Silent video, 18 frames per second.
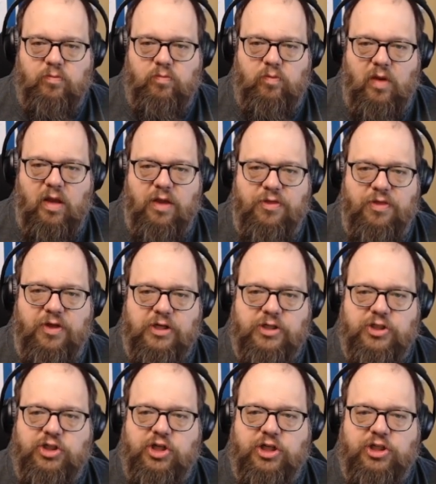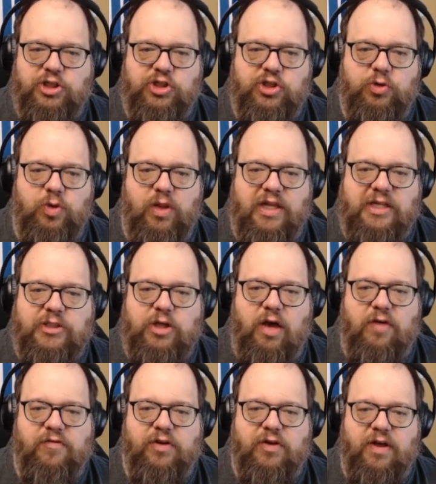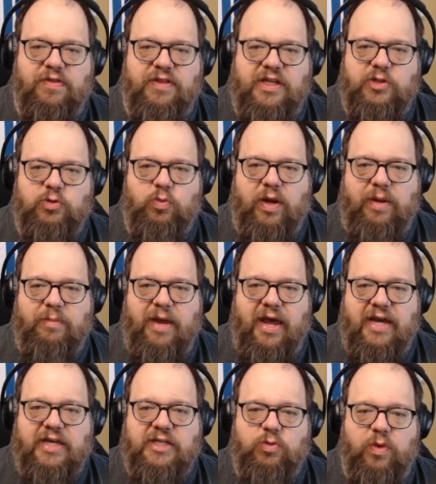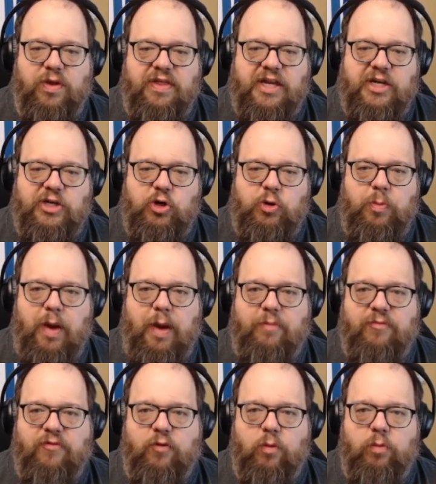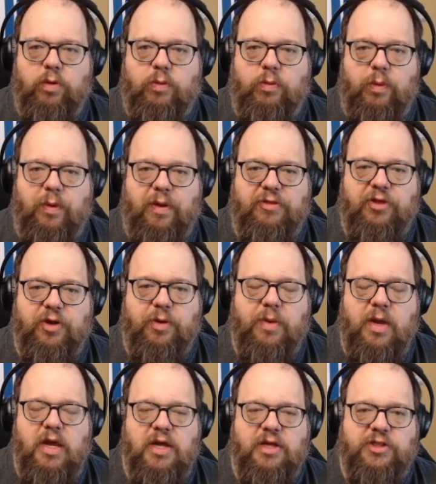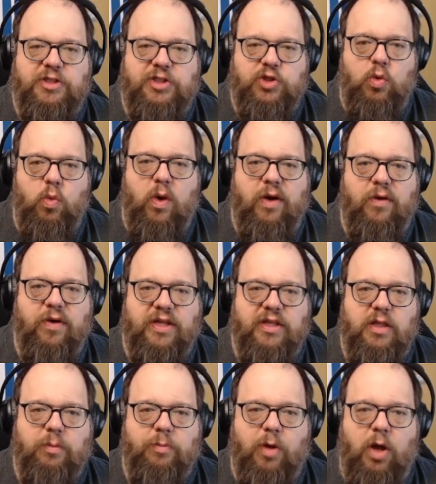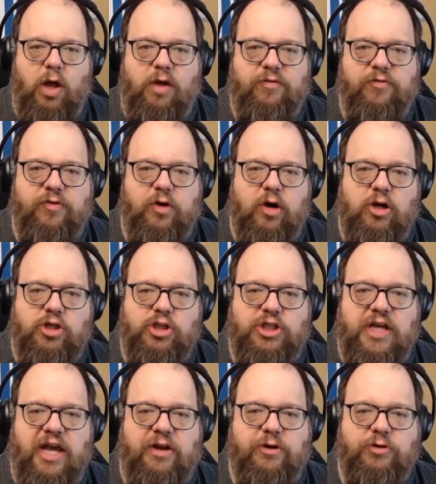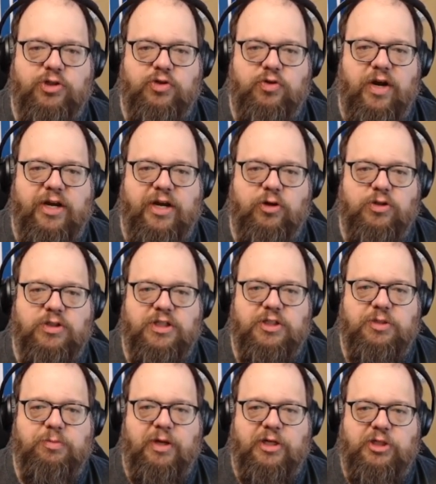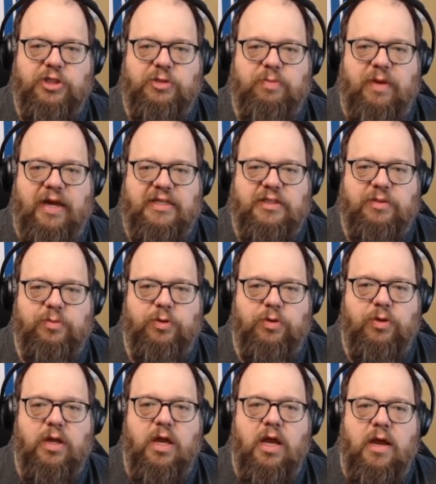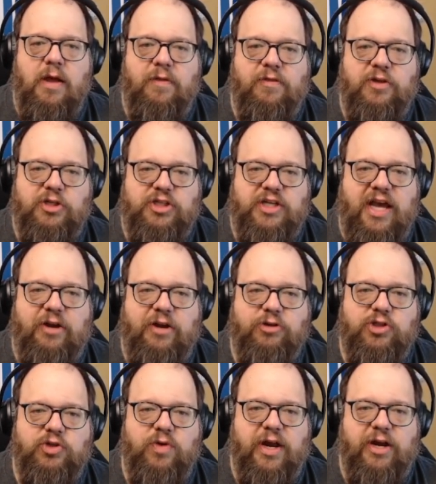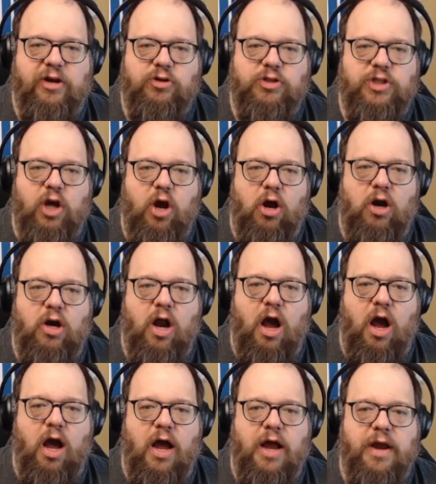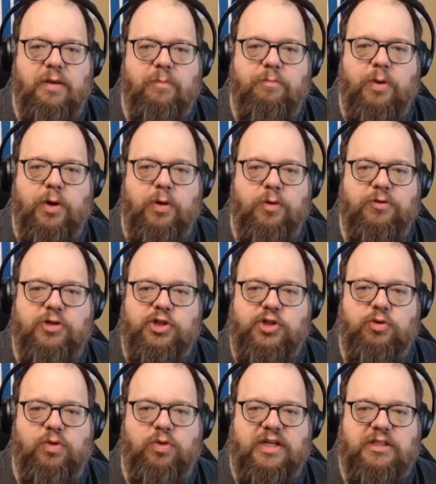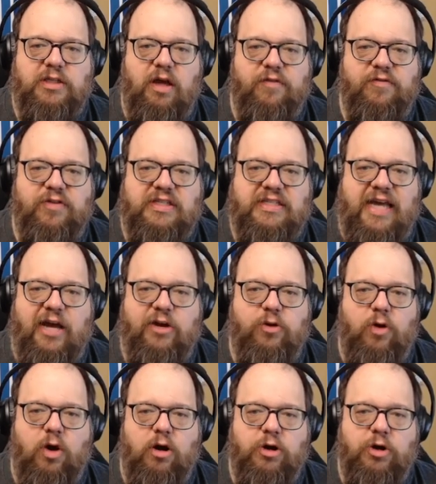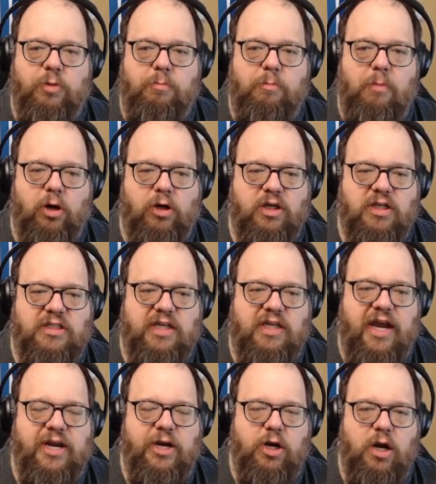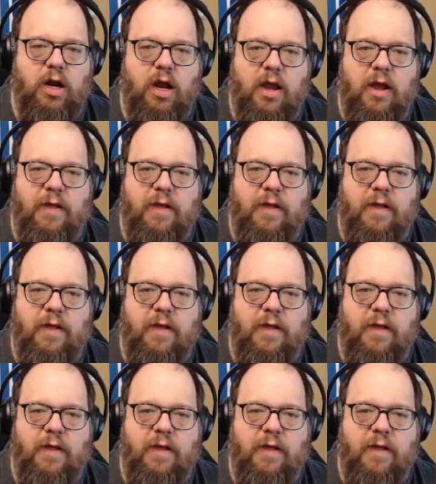There's just shoot less often on these wingbacks when they do bomb forward. We want them squaring the ball for our shadow strikers as much as possible. The shadow strikers are on both shoot less often, tackle harder, mark tighter.